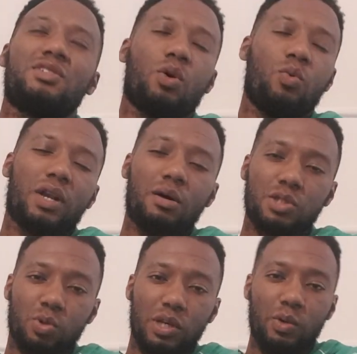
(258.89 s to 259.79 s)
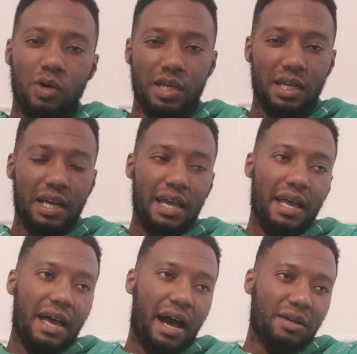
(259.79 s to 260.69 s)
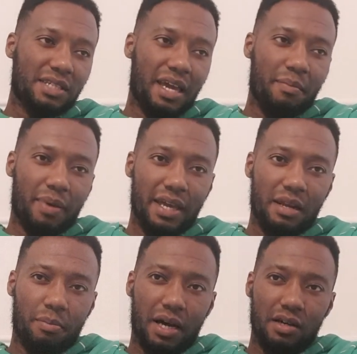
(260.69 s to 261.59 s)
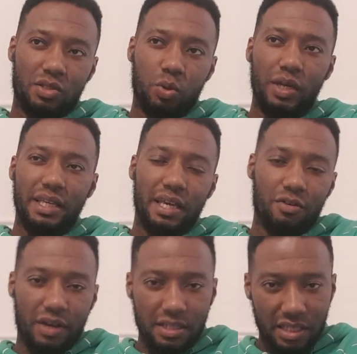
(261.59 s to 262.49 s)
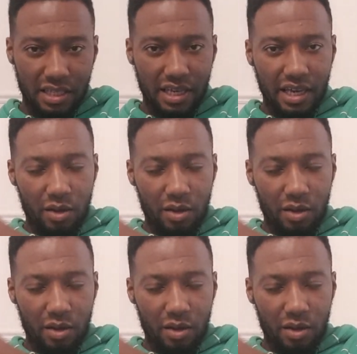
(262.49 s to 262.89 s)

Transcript: So when I was 21, I was getting paid about 28 grand a year.